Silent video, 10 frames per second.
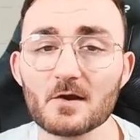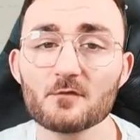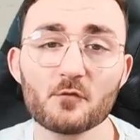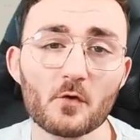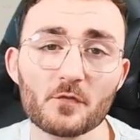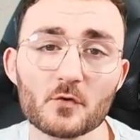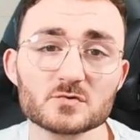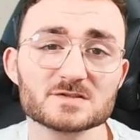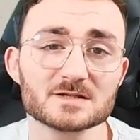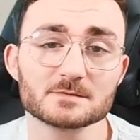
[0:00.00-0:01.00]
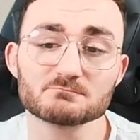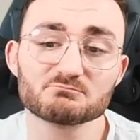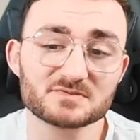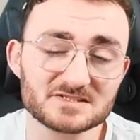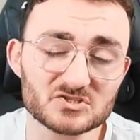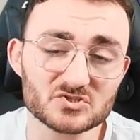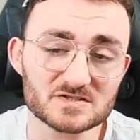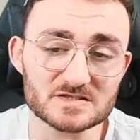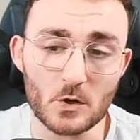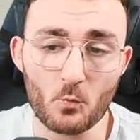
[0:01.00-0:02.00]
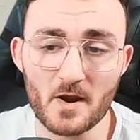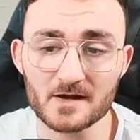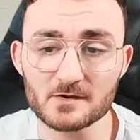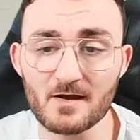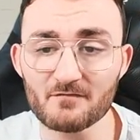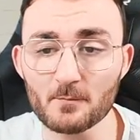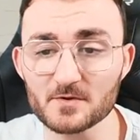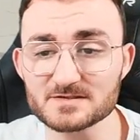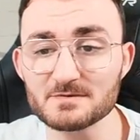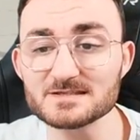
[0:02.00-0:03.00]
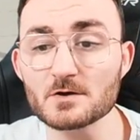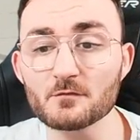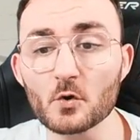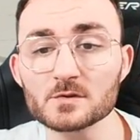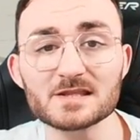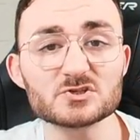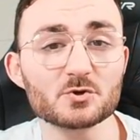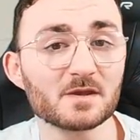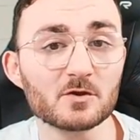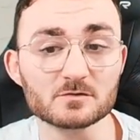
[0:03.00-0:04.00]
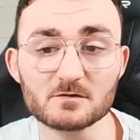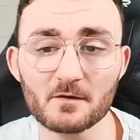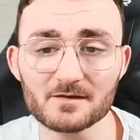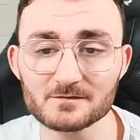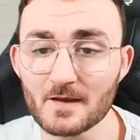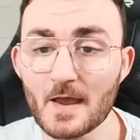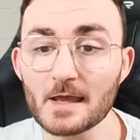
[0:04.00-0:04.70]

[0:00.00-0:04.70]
for those positions where you have the possibility of only showing your turret,